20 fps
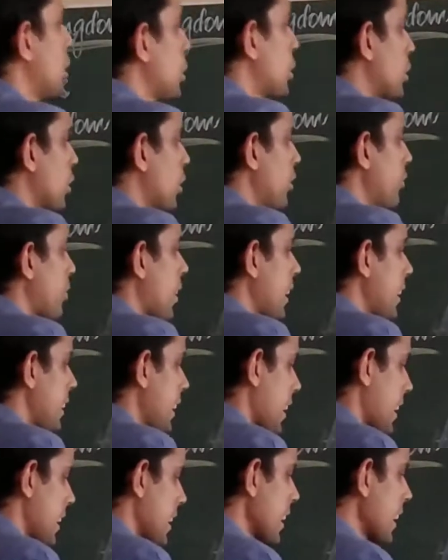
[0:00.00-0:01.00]
you don't find
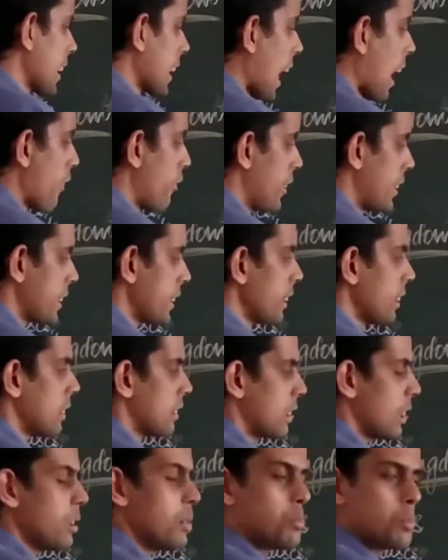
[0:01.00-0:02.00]
any cavity
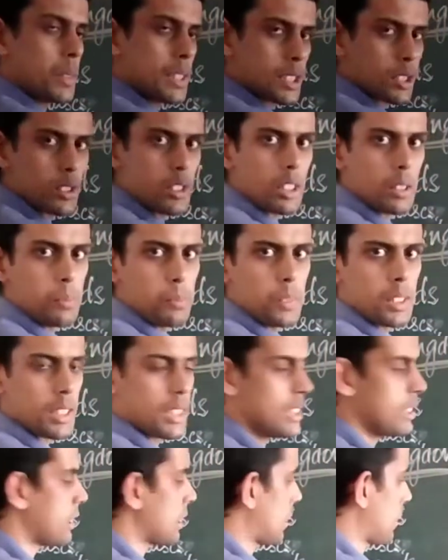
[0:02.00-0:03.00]
in the mesoderm
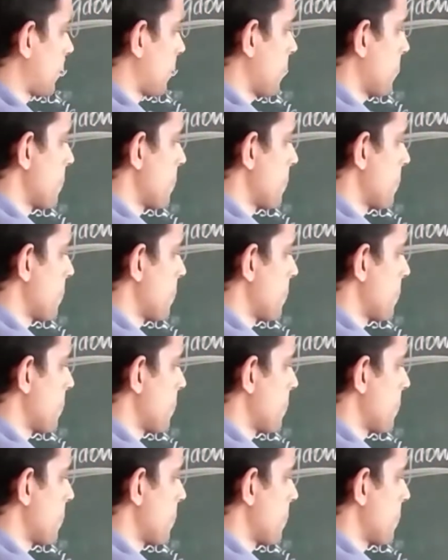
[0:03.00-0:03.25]
region.